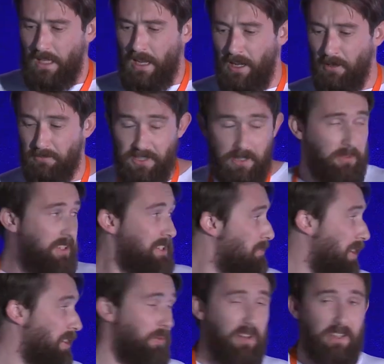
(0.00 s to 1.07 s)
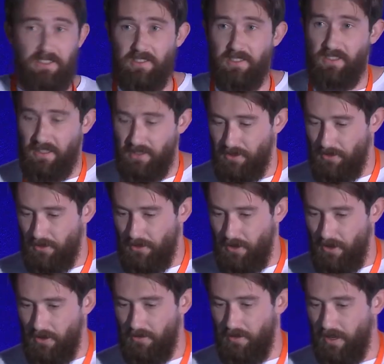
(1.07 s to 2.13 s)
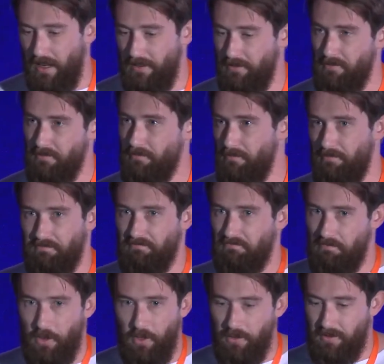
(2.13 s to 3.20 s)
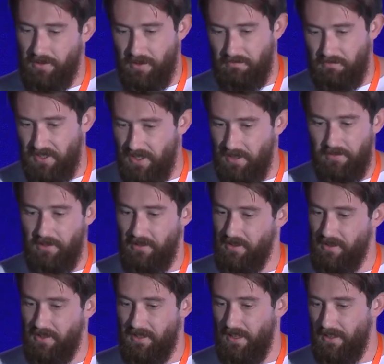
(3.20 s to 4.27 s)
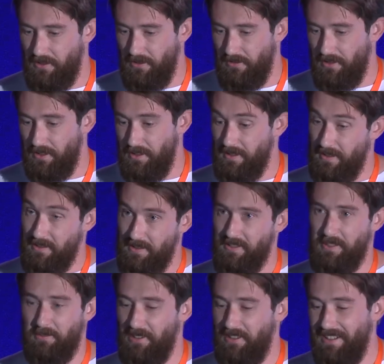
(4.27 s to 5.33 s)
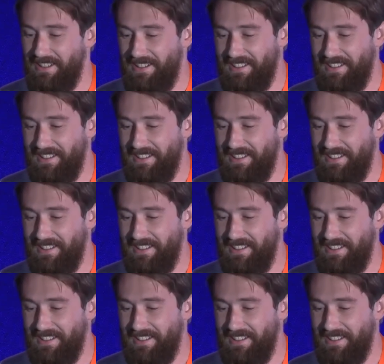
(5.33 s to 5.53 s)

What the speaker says: Some of these, by the way, is just like pseudocode that I haven't bothered to see if there is a Slack service that does this, but